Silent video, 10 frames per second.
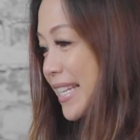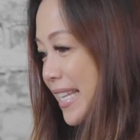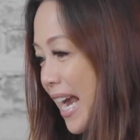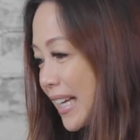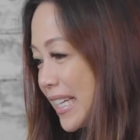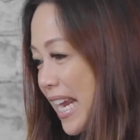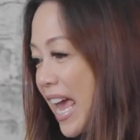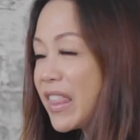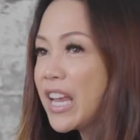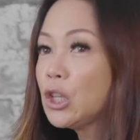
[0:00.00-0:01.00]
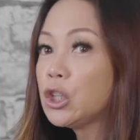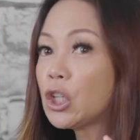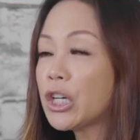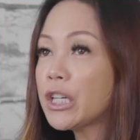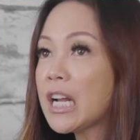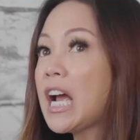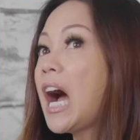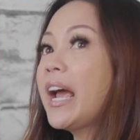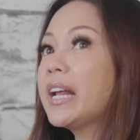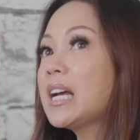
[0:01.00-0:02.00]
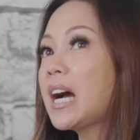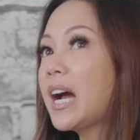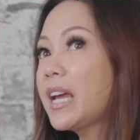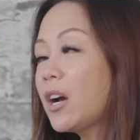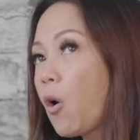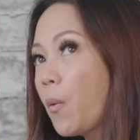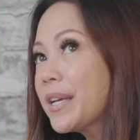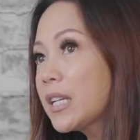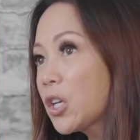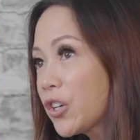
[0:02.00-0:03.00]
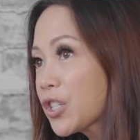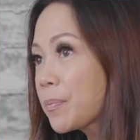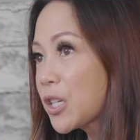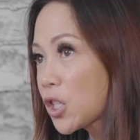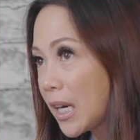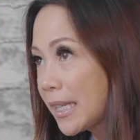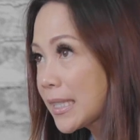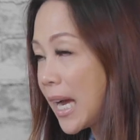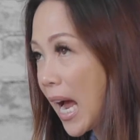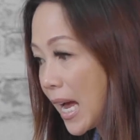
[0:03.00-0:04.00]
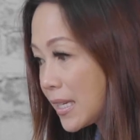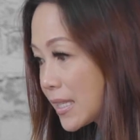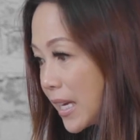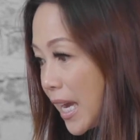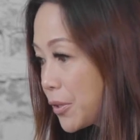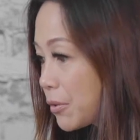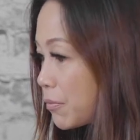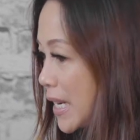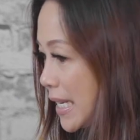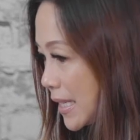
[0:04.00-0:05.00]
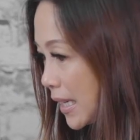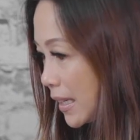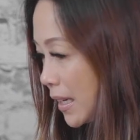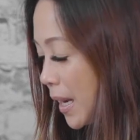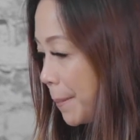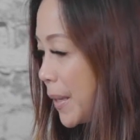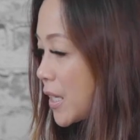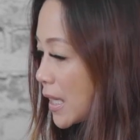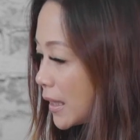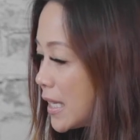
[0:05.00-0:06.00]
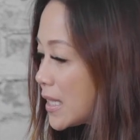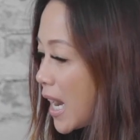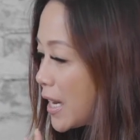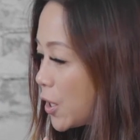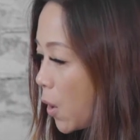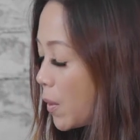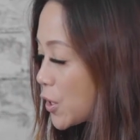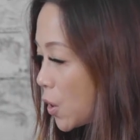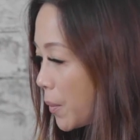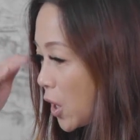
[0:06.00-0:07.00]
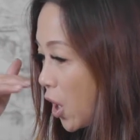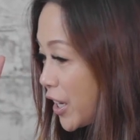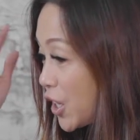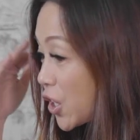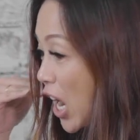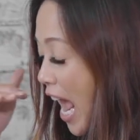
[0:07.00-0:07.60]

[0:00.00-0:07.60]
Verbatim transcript: Exactly. And they learn I I always encourage my child to ask and to reason because at least I know what's going on in her